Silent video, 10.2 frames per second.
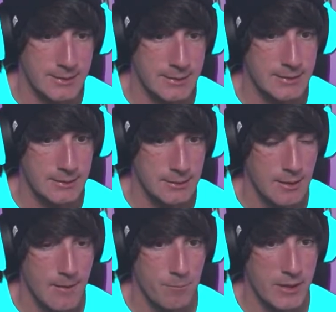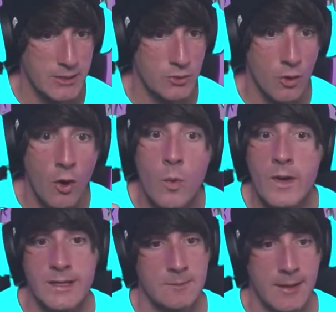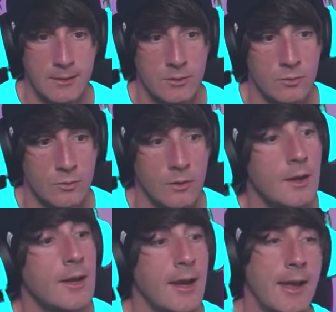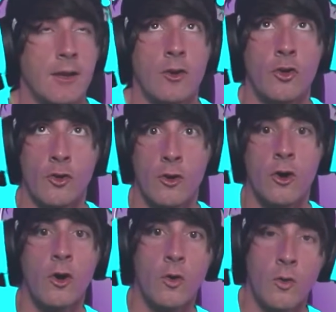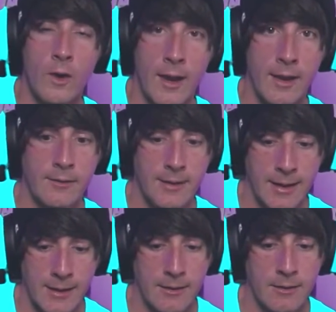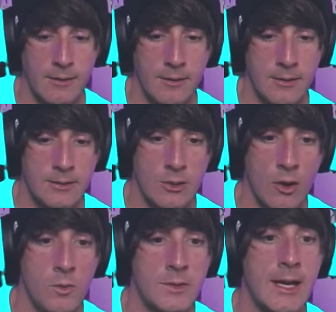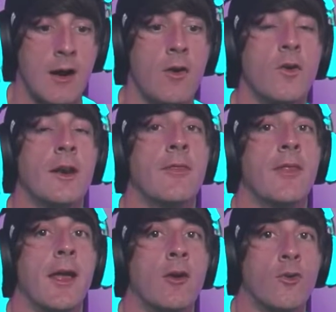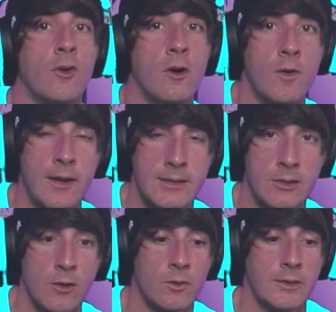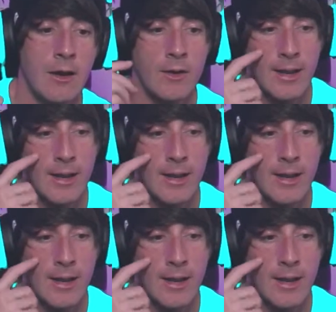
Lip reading: is, because you're always meant to like grow and then slow down and then grow and slow down.